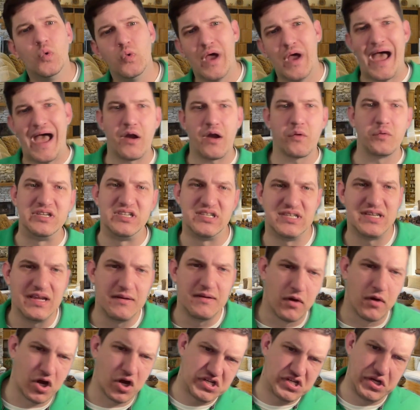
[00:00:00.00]
how do we see
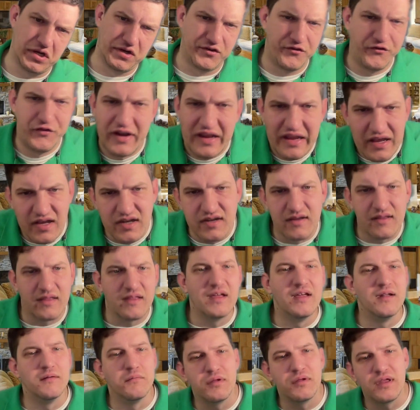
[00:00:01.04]
Mark Sears fitting into the
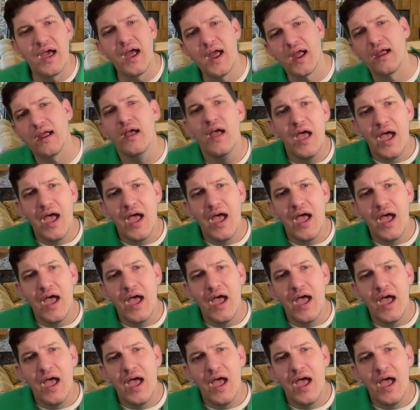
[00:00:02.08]
NBA?